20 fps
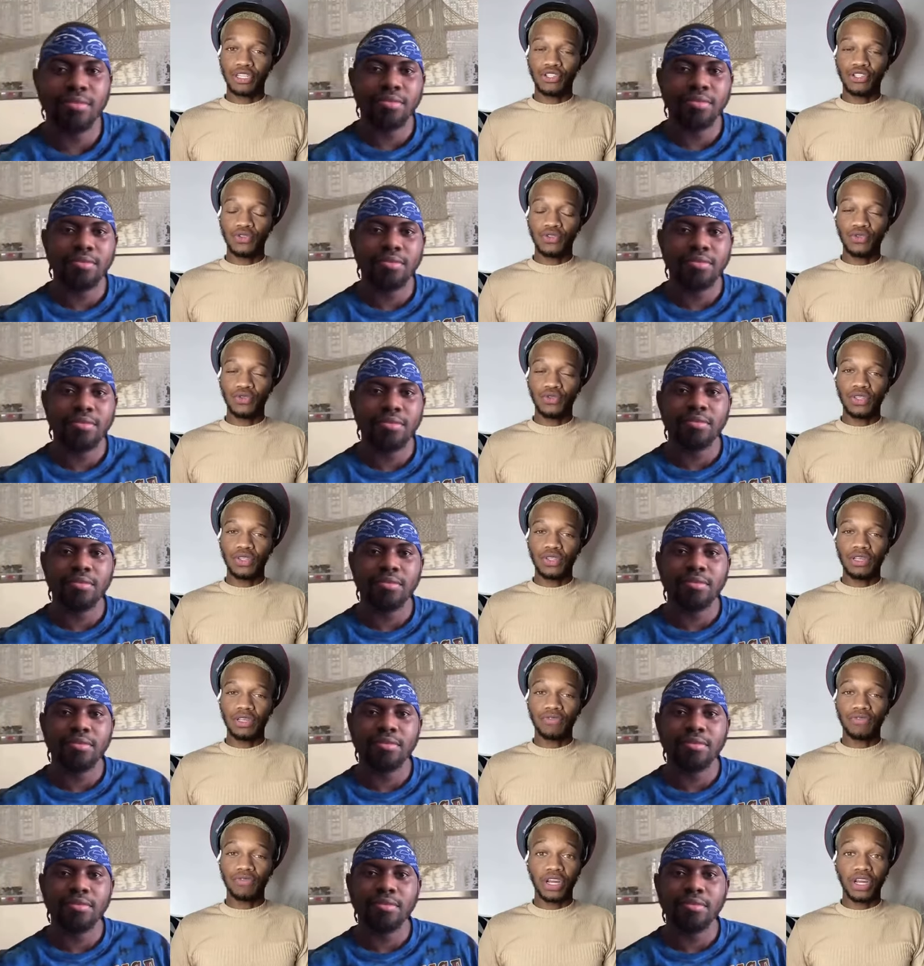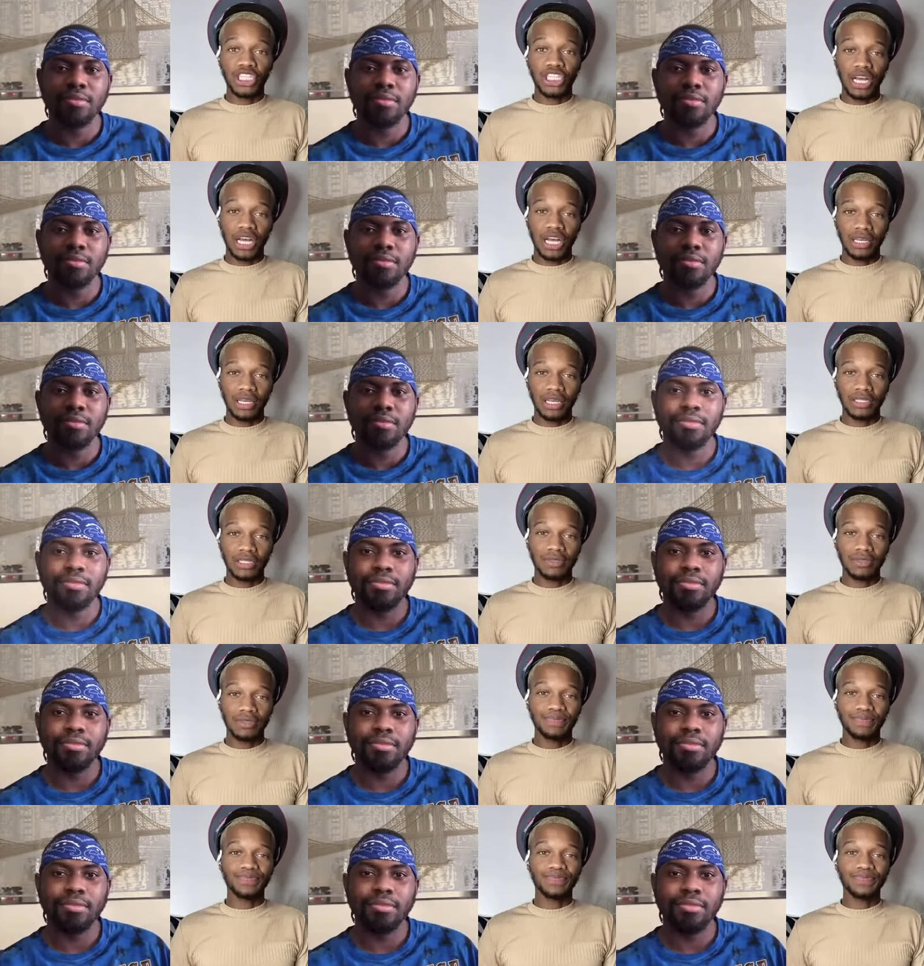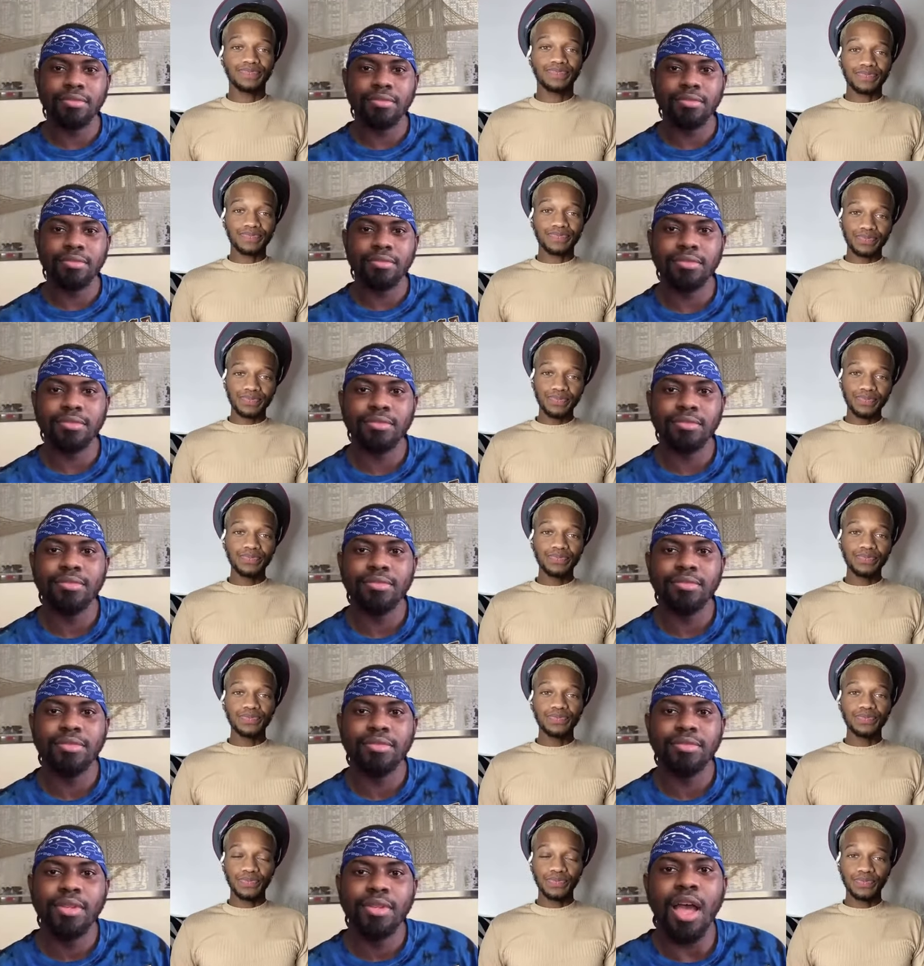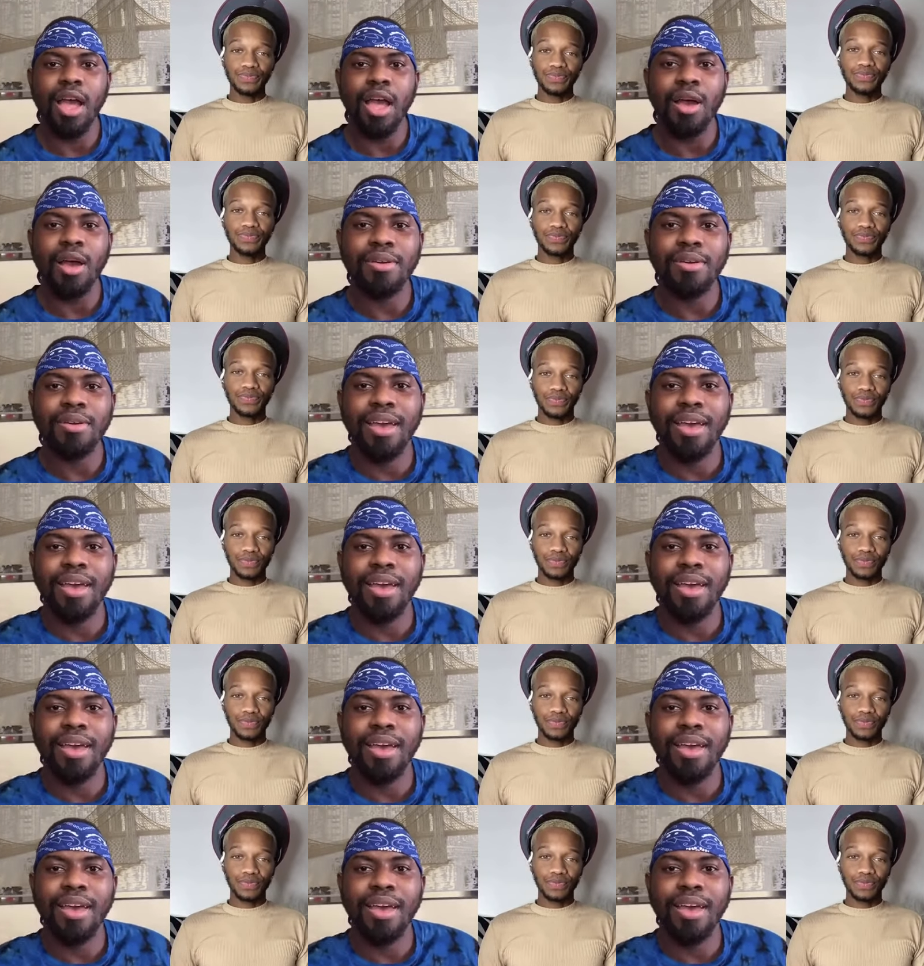Speaker 1: to the franchise.
Speaker 2: Okay.